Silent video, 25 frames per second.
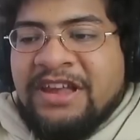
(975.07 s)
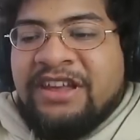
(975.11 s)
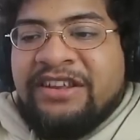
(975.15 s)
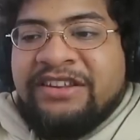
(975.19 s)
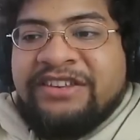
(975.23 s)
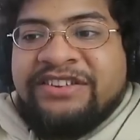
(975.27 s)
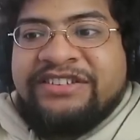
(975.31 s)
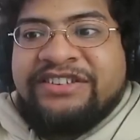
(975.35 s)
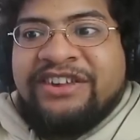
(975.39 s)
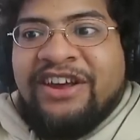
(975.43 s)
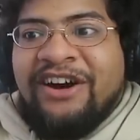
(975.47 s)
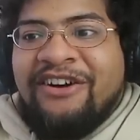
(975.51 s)

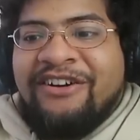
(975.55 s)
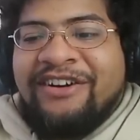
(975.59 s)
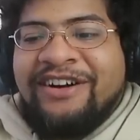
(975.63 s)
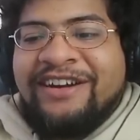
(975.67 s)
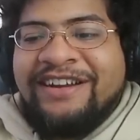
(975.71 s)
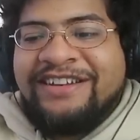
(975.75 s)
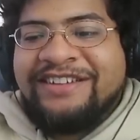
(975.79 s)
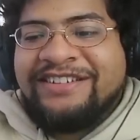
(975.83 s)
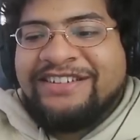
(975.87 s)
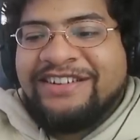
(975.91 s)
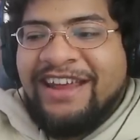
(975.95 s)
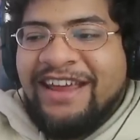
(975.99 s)

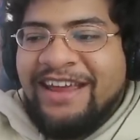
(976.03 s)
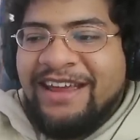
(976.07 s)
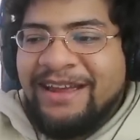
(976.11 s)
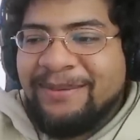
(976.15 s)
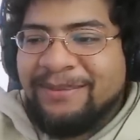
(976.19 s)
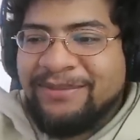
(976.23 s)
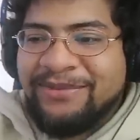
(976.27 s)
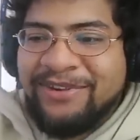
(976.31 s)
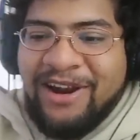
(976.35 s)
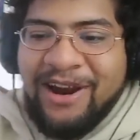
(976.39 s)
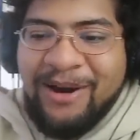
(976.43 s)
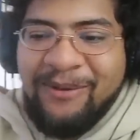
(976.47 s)
Sorry,
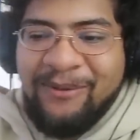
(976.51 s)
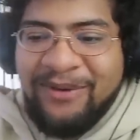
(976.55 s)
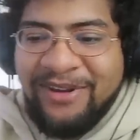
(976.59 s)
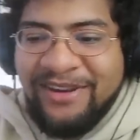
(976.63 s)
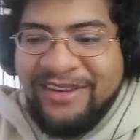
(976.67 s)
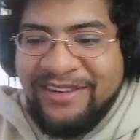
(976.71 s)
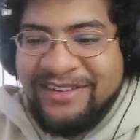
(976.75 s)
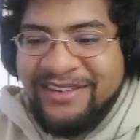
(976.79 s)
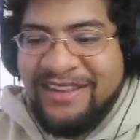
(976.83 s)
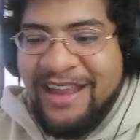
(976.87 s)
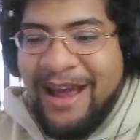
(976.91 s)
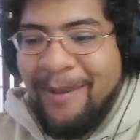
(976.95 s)
James. All right, we're
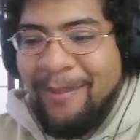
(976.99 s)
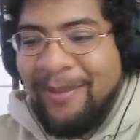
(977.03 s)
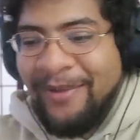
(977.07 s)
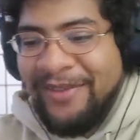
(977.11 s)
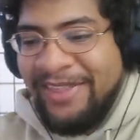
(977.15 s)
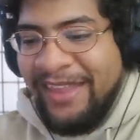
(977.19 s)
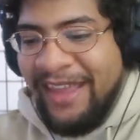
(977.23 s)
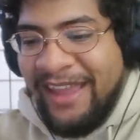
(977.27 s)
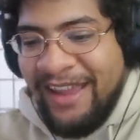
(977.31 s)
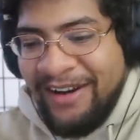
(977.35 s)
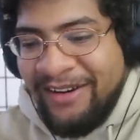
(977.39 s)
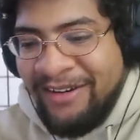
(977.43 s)
going to stop
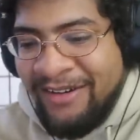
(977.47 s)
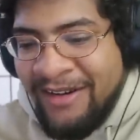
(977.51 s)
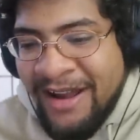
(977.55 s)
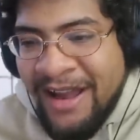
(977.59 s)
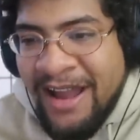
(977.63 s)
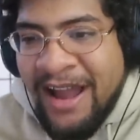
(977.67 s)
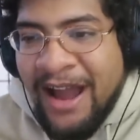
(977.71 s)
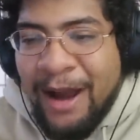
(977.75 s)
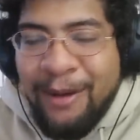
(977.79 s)
it there.